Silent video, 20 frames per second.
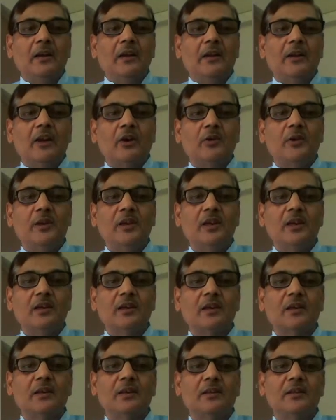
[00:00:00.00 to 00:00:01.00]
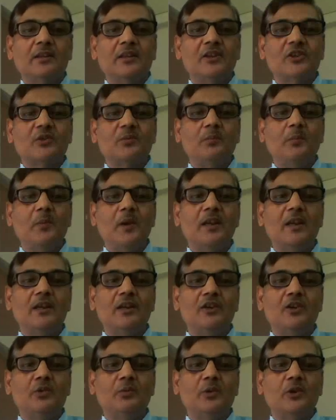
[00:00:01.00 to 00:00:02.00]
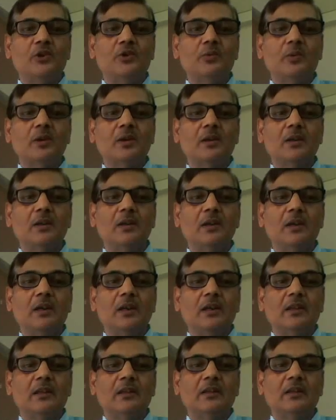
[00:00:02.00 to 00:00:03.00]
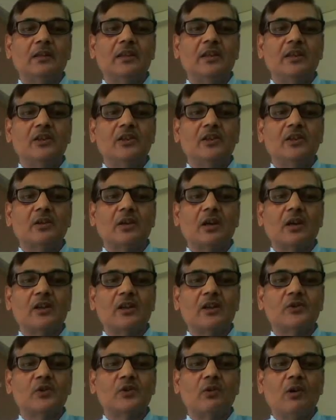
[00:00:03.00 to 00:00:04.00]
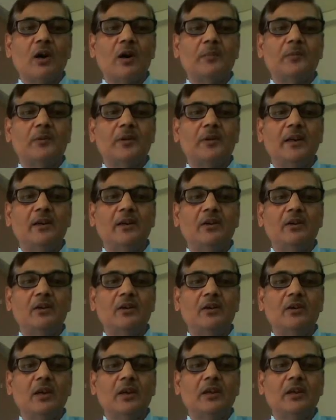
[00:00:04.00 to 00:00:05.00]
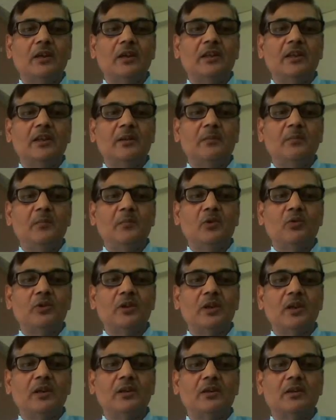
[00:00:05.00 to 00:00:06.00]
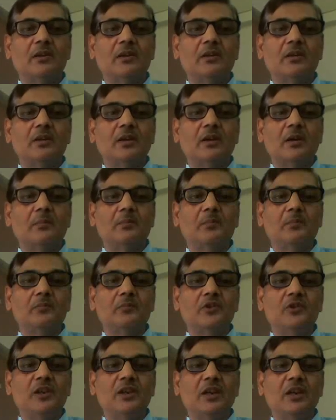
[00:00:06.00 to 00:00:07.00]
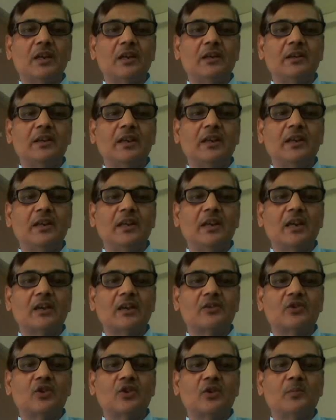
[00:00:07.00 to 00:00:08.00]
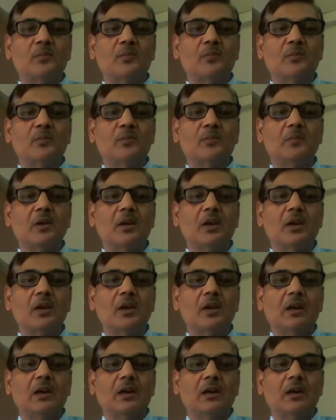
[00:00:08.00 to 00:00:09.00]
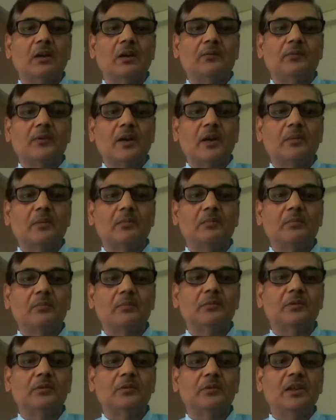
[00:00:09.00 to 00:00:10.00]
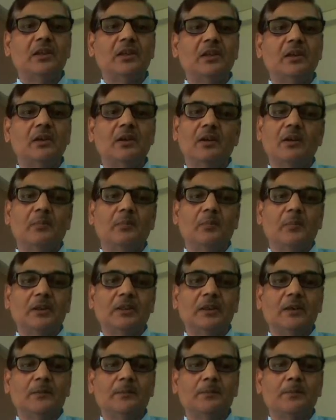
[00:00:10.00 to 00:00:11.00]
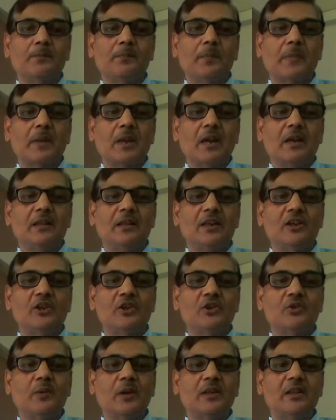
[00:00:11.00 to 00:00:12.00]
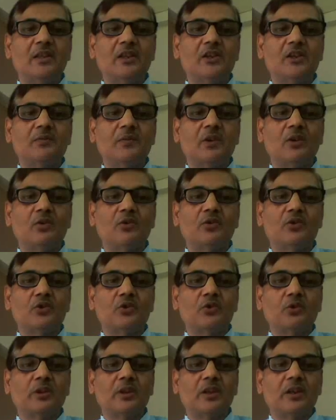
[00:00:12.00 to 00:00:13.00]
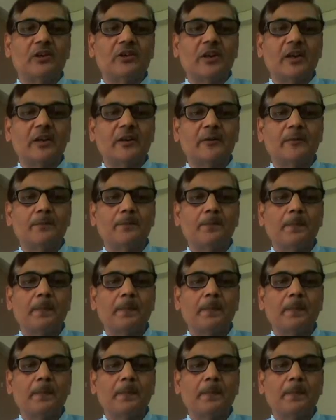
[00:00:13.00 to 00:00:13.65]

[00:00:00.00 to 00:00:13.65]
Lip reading: Now here, this male individual, this also obtained the mutant gene containing X chromosome from the mother, and that is why this fellow showed the trait.